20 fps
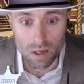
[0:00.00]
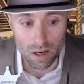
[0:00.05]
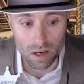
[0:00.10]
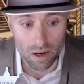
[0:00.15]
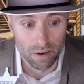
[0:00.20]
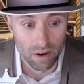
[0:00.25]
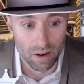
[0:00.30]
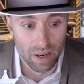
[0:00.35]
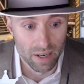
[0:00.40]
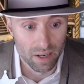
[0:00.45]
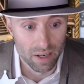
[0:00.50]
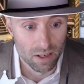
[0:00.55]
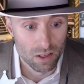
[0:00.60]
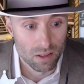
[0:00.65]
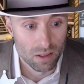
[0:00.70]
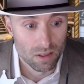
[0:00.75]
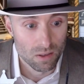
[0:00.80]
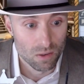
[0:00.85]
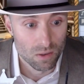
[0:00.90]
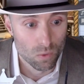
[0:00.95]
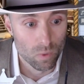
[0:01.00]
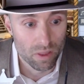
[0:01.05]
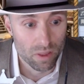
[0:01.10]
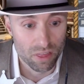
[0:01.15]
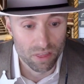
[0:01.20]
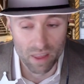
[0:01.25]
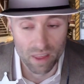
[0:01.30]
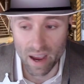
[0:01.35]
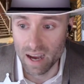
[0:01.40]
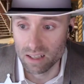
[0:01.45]
All right,
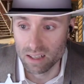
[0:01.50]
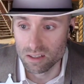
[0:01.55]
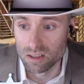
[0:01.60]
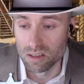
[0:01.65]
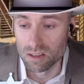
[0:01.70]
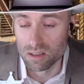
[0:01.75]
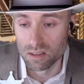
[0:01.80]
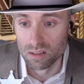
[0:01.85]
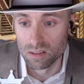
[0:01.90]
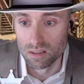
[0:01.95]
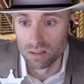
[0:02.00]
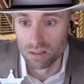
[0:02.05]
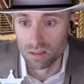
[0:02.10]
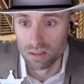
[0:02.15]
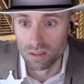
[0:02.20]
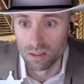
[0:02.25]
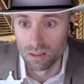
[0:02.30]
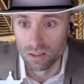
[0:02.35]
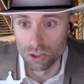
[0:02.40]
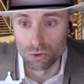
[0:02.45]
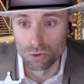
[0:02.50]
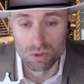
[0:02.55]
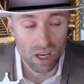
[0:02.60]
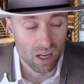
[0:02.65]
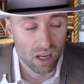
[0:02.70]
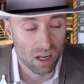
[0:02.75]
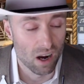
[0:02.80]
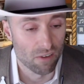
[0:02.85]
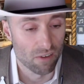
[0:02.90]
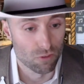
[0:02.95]
with that, you
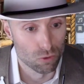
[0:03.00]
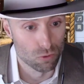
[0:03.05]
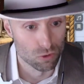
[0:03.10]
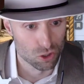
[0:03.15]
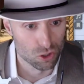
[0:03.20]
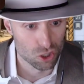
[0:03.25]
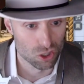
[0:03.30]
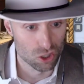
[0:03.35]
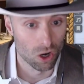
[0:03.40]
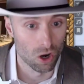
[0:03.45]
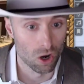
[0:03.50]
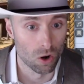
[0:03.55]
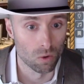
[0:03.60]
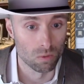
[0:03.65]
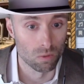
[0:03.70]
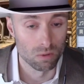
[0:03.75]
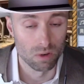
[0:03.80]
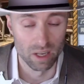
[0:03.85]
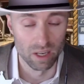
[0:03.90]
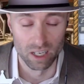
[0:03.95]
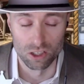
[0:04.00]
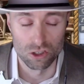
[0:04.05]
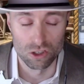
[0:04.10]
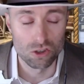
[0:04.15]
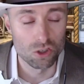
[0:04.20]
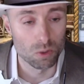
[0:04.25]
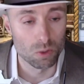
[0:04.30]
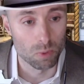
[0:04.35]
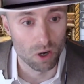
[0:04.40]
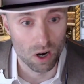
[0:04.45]
take off through the snow. It is
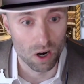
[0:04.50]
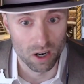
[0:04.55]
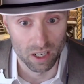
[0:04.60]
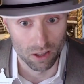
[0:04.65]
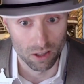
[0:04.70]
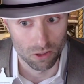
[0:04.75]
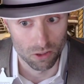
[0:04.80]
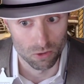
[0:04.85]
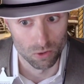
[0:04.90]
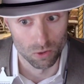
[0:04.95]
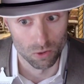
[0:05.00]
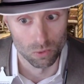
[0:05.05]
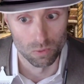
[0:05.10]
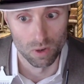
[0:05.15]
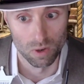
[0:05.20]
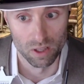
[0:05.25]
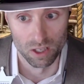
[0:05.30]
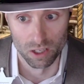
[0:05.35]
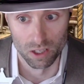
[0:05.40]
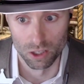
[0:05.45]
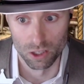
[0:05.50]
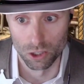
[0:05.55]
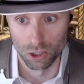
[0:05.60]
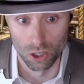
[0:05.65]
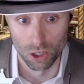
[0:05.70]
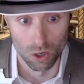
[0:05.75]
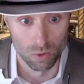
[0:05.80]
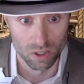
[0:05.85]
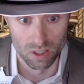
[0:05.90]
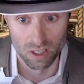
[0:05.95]
super hard to get through.
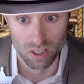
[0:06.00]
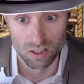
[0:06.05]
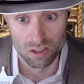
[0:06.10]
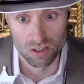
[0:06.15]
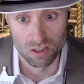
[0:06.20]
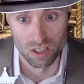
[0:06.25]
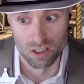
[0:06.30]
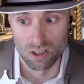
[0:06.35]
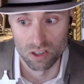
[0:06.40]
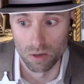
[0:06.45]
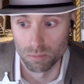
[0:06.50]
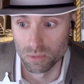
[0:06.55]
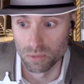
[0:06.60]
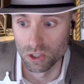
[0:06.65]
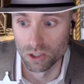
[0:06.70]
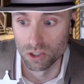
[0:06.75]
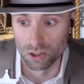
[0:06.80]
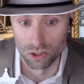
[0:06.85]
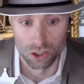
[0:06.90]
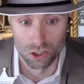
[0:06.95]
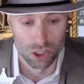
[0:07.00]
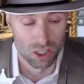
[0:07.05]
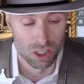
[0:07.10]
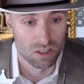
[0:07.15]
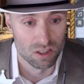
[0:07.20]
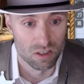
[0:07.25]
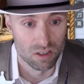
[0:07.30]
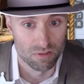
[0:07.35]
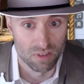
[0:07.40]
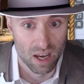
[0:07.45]
You know, it's up to your
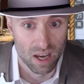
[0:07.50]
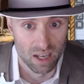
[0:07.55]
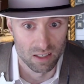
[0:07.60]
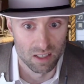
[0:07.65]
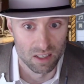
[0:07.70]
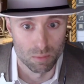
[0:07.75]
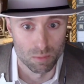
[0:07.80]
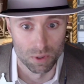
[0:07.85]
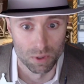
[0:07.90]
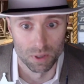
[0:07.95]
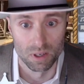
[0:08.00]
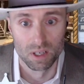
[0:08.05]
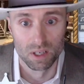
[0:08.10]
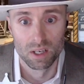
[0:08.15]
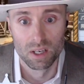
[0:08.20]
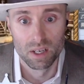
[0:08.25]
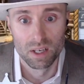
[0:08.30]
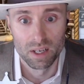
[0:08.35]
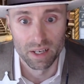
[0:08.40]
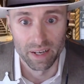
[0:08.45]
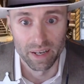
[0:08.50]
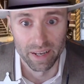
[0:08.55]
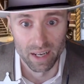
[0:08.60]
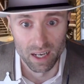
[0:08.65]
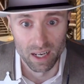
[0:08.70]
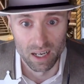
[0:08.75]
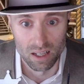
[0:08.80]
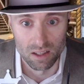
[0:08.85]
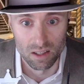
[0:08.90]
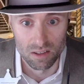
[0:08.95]
shins, if not deeper.
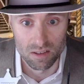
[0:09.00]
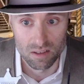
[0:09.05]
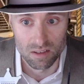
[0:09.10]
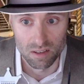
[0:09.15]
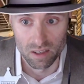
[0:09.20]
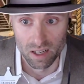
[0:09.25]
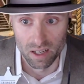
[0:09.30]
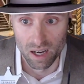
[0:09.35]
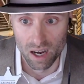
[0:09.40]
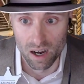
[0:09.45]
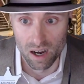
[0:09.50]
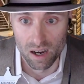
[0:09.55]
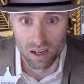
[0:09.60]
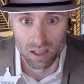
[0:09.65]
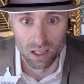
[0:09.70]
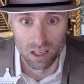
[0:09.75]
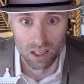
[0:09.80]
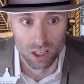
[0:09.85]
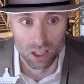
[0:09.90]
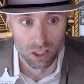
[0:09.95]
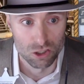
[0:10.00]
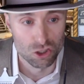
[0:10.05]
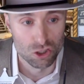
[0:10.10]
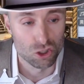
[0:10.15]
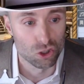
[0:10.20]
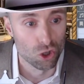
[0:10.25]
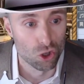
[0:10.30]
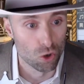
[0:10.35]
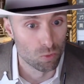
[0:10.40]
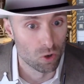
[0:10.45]
And it's
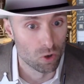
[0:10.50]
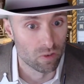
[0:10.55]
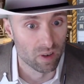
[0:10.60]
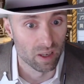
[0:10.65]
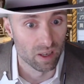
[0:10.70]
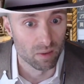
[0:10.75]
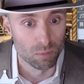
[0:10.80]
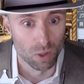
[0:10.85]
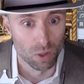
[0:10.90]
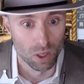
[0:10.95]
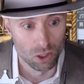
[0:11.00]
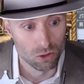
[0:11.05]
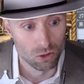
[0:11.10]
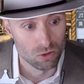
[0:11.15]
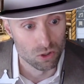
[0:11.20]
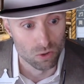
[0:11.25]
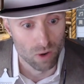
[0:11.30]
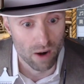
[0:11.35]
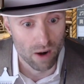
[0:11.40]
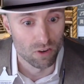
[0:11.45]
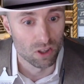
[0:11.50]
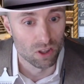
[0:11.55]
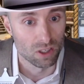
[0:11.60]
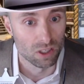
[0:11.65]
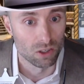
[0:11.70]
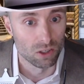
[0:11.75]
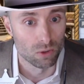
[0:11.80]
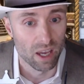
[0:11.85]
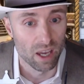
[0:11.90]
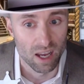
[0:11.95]
slow moving, but you do
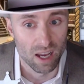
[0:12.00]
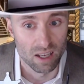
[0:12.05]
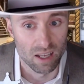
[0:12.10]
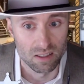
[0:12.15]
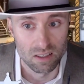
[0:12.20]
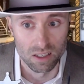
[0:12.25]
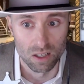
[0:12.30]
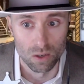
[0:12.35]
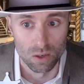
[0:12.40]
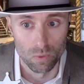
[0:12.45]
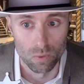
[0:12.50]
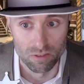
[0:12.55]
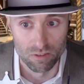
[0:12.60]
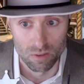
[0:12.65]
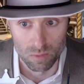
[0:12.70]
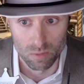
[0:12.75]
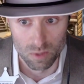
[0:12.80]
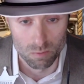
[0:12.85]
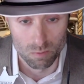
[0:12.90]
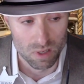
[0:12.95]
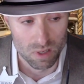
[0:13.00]
everything you can to get away from this